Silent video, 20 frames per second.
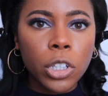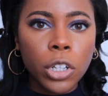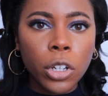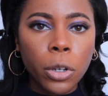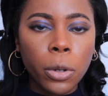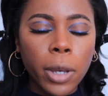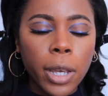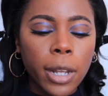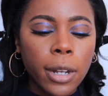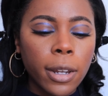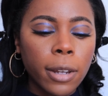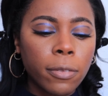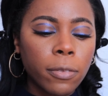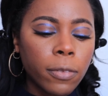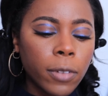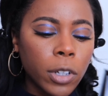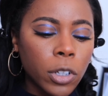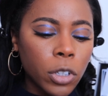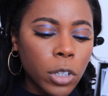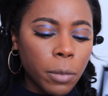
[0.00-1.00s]
gonna go ahead and
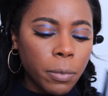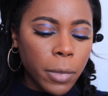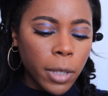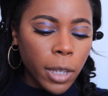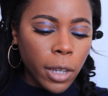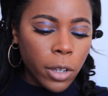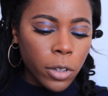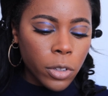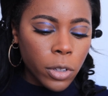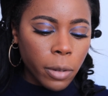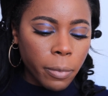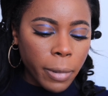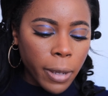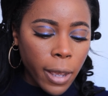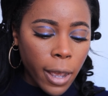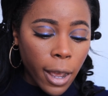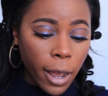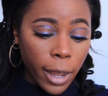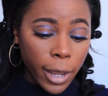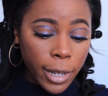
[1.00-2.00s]
finish up the under
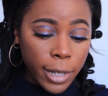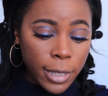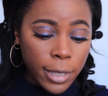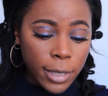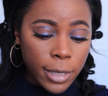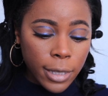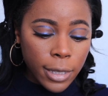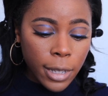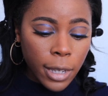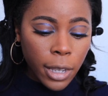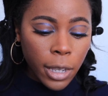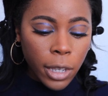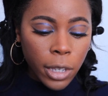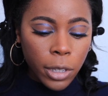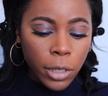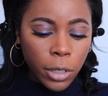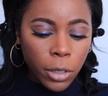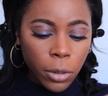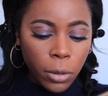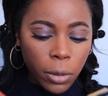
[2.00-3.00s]
eyes,
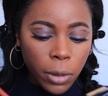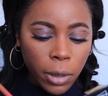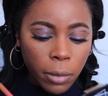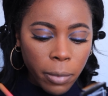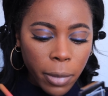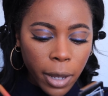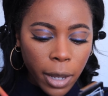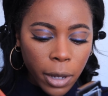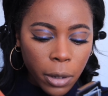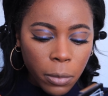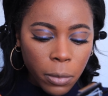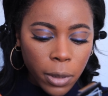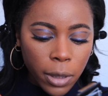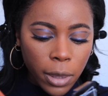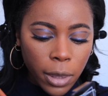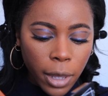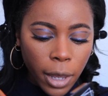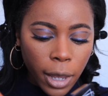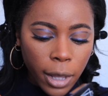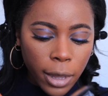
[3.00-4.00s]
going back with
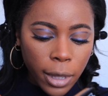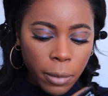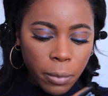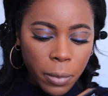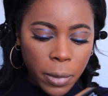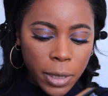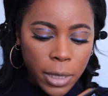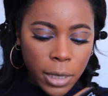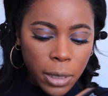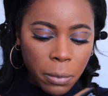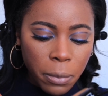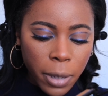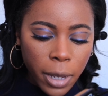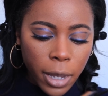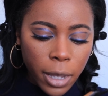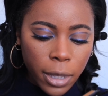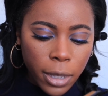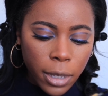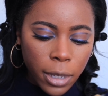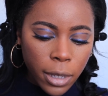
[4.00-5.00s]
that Le Petit
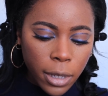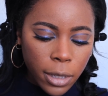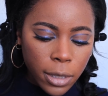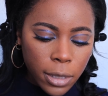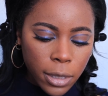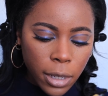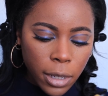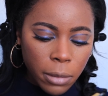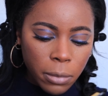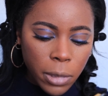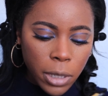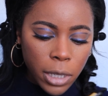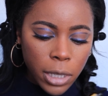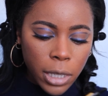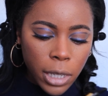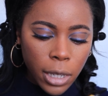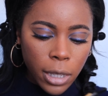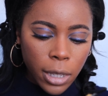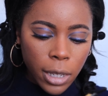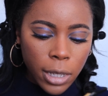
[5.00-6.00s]
palette, and I'm gonna
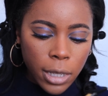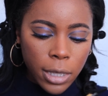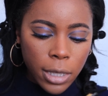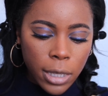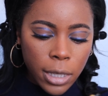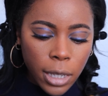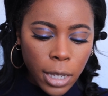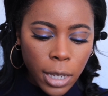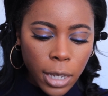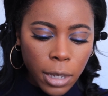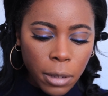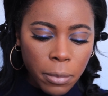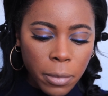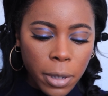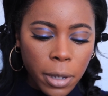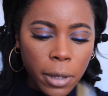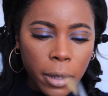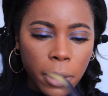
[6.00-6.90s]
take that same